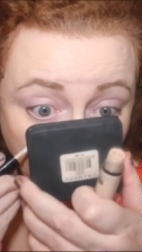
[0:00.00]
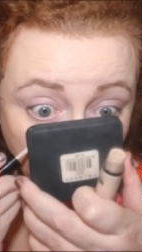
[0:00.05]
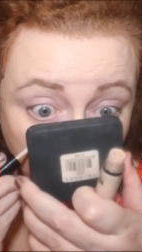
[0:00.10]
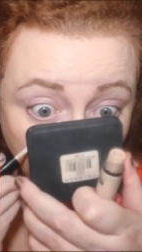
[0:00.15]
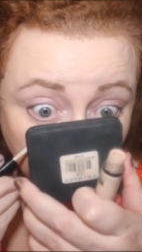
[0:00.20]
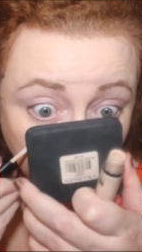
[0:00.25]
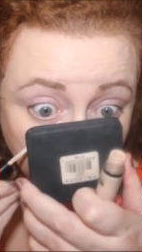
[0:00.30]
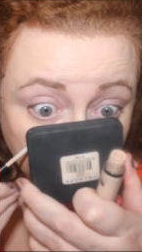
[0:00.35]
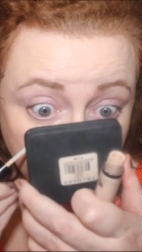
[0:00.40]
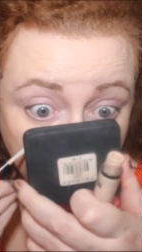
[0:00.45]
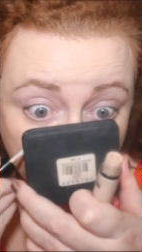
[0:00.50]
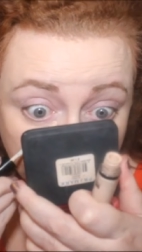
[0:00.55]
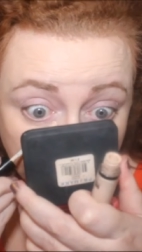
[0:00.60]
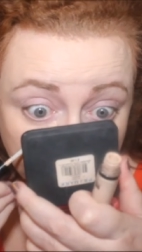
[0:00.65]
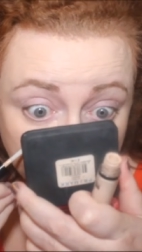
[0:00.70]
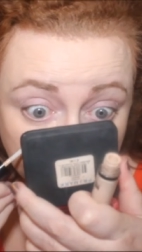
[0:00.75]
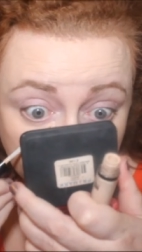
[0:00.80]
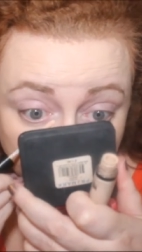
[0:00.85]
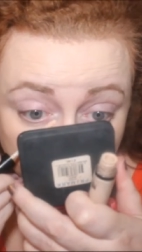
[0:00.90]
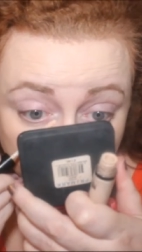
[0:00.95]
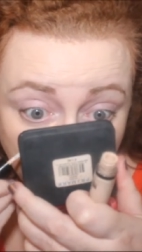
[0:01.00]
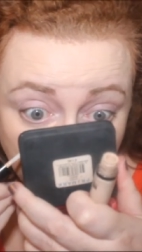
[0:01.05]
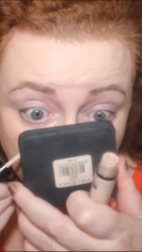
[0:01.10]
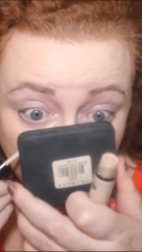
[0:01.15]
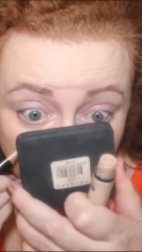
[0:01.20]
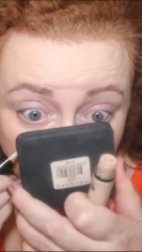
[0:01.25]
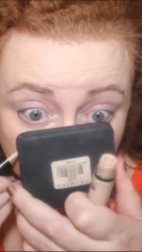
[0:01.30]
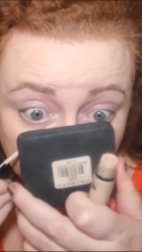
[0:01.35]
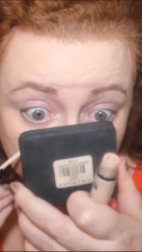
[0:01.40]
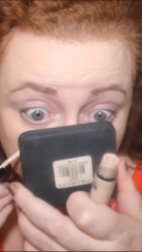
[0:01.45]
I wouldn't say it's
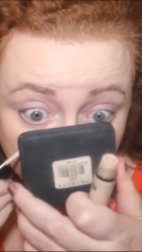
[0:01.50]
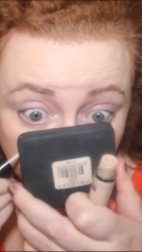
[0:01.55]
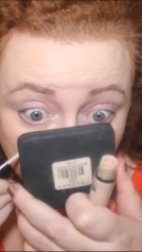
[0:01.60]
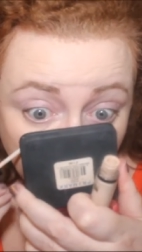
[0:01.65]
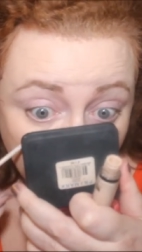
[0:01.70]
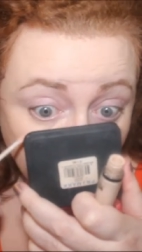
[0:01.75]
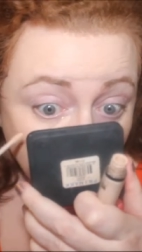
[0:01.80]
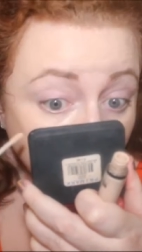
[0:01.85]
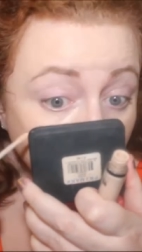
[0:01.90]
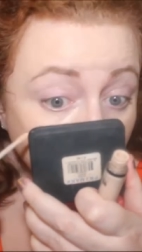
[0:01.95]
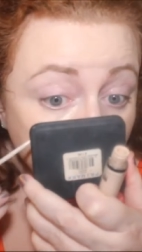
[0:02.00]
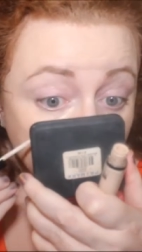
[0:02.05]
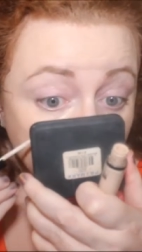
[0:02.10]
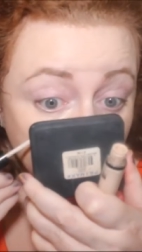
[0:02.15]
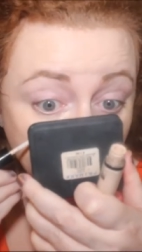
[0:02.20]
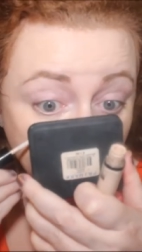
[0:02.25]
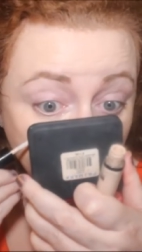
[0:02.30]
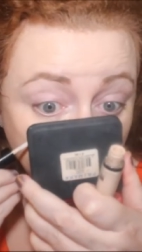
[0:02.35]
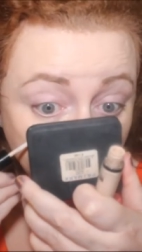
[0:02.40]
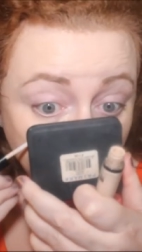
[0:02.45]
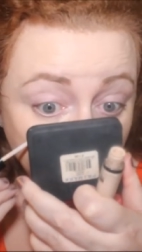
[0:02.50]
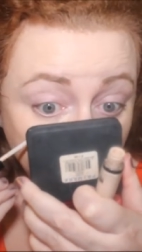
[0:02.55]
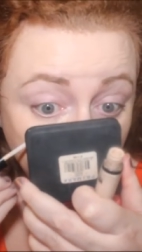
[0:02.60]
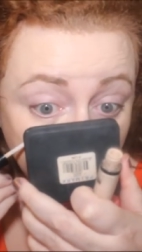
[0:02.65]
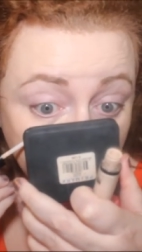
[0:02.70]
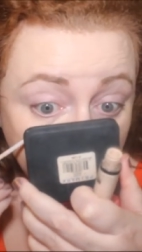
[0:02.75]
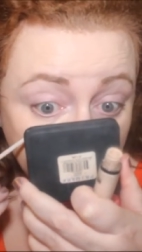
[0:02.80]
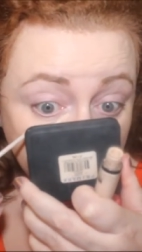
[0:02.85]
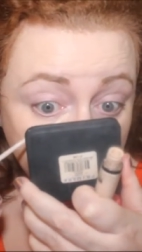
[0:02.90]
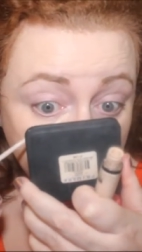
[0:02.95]
um,
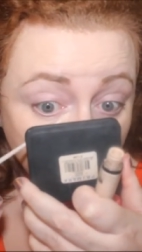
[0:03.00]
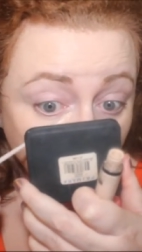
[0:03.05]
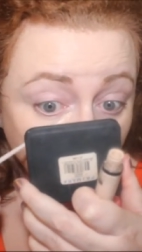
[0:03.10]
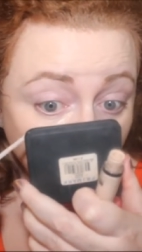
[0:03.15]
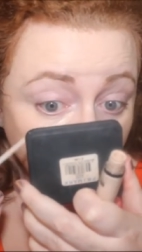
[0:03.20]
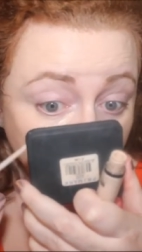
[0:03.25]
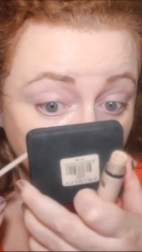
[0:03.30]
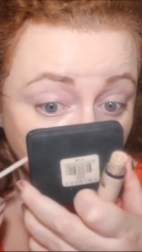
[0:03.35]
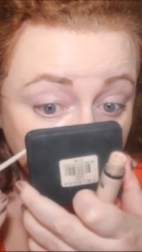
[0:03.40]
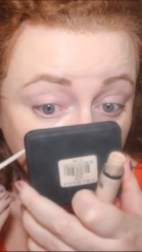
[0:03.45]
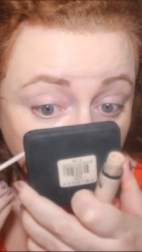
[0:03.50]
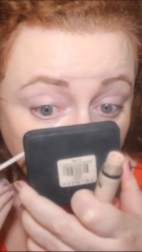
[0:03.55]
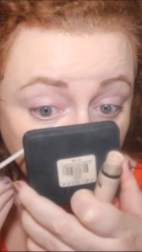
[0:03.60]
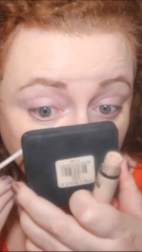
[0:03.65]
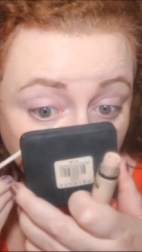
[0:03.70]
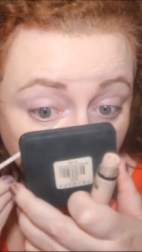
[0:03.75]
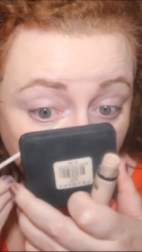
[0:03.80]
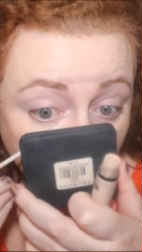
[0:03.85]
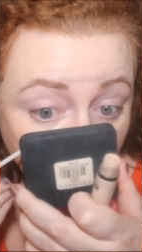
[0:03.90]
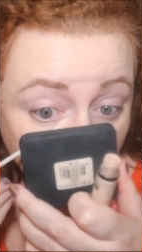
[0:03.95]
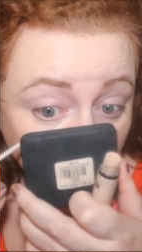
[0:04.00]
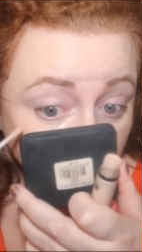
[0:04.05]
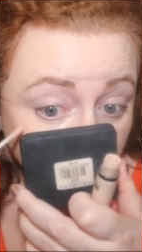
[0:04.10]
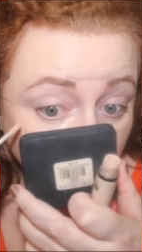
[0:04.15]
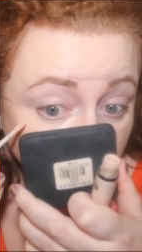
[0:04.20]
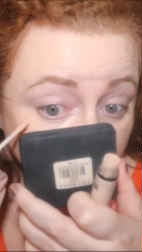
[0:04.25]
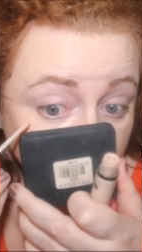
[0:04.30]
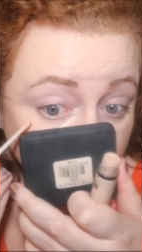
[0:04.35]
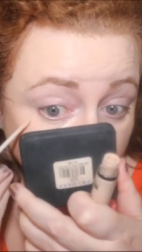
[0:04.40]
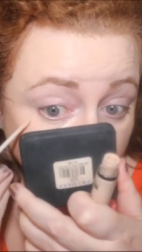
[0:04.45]
medium coverage at all. I
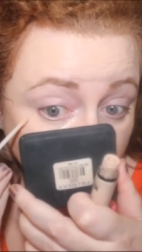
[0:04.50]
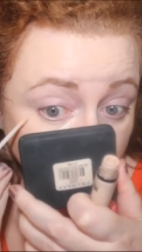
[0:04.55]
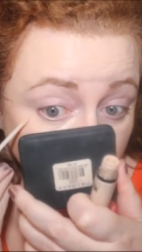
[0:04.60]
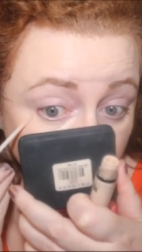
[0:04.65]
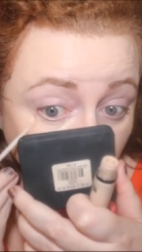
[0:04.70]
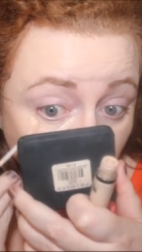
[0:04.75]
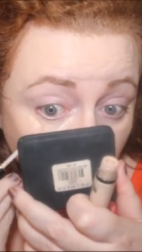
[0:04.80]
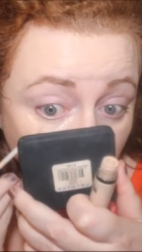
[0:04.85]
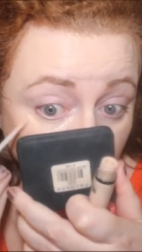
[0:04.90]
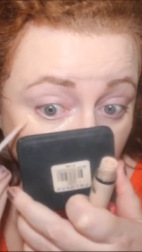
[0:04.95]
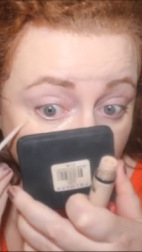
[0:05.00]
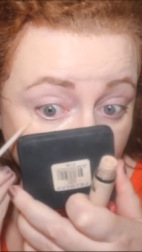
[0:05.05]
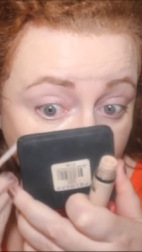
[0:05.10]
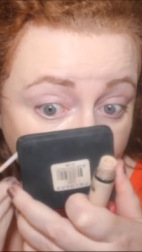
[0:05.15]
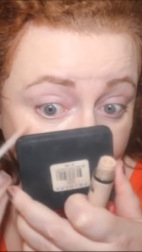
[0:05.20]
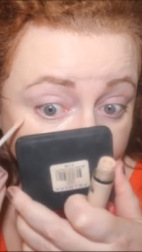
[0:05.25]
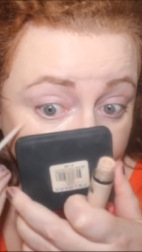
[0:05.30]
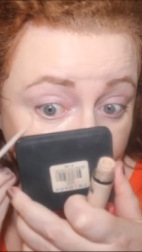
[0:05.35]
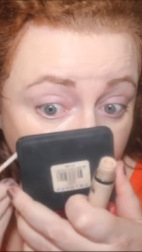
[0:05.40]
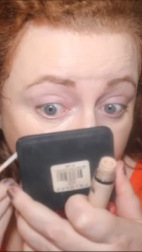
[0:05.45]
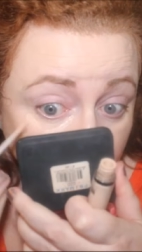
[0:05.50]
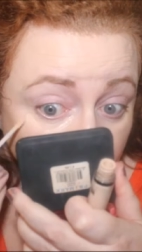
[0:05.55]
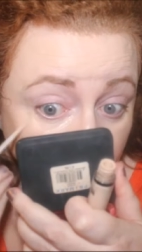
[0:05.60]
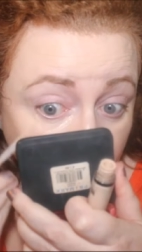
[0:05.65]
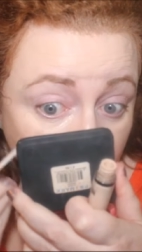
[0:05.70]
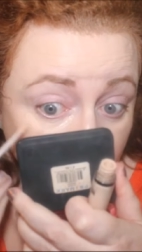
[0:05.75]
would say it's more light.